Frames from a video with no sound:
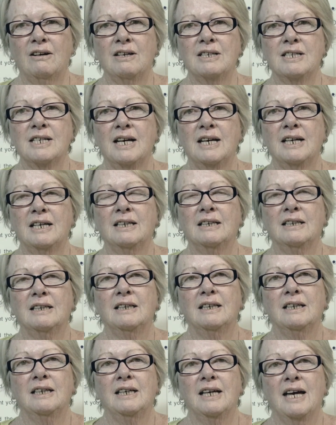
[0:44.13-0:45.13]
I take
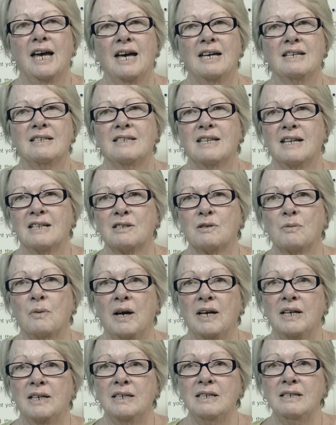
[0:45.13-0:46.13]
as that's the
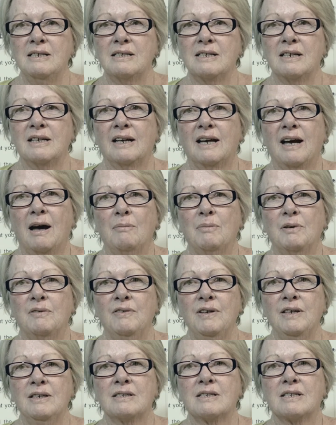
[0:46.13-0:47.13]
way it is and it can't be
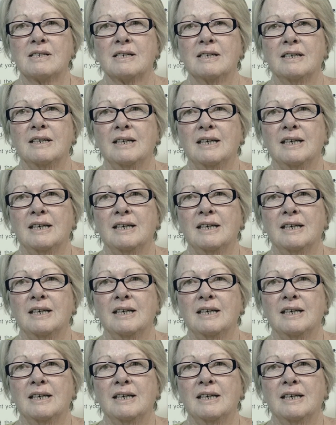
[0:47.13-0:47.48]
fixed,